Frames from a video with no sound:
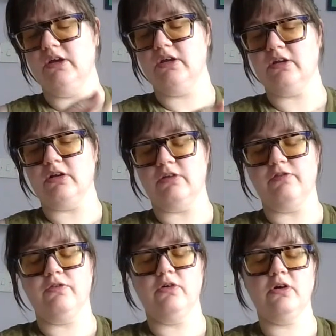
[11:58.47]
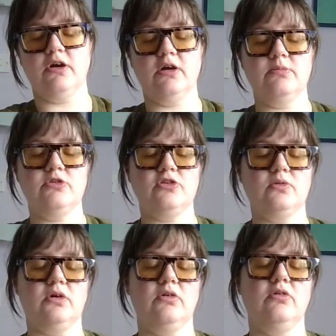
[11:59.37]
down our forearms, to
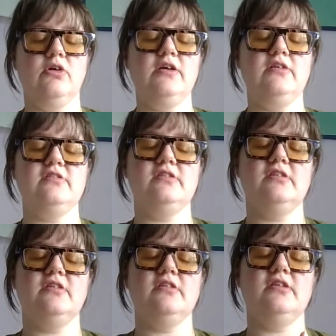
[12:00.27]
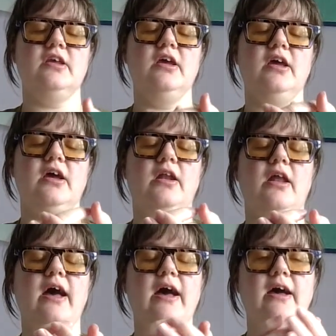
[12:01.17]
our wrists and
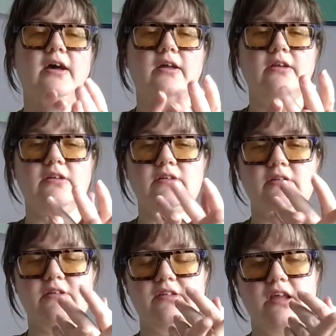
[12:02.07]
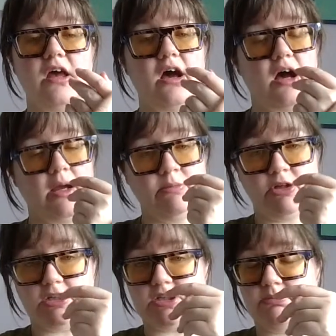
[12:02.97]
hands. I'm
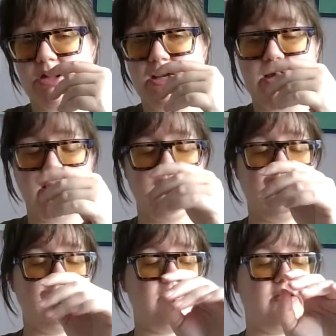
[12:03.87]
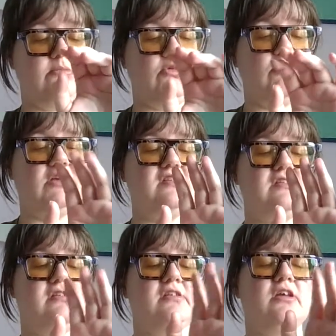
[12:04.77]
touching my hands and my wrists